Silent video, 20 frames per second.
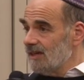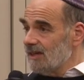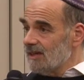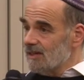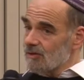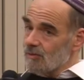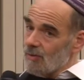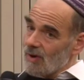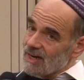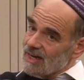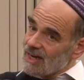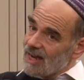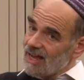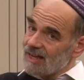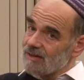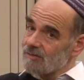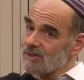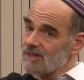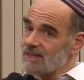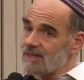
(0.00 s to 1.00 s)
And the one
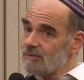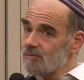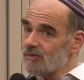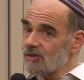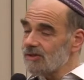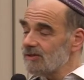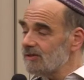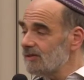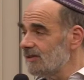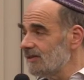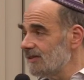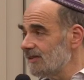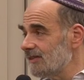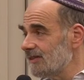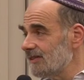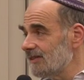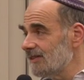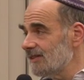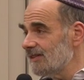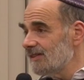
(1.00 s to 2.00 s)
line was liberal,
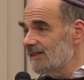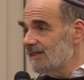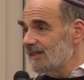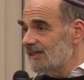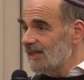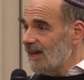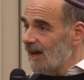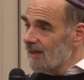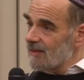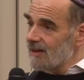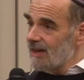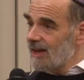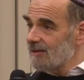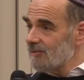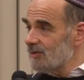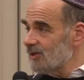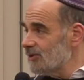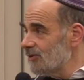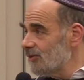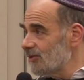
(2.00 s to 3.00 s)
and the other
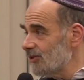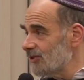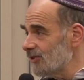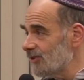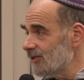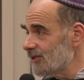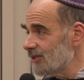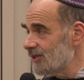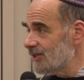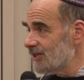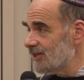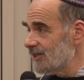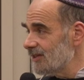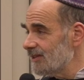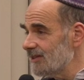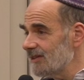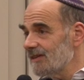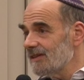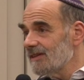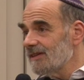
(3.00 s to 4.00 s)
line was
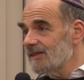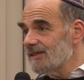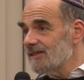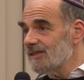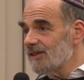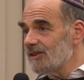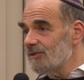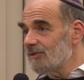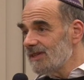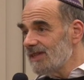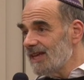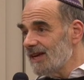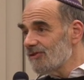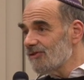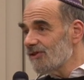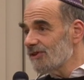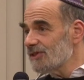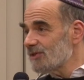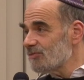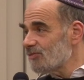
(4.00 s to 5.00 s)
orthodox. So when they
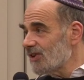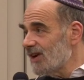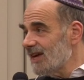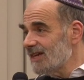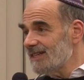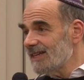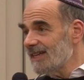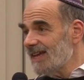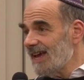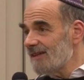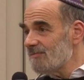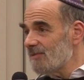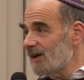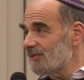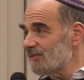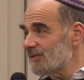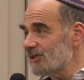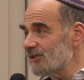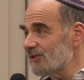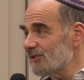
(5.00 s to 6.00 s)
crossbred, it came
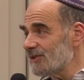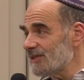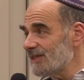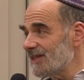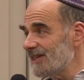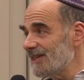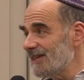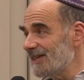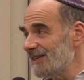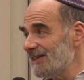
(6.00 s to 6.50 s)
out salty.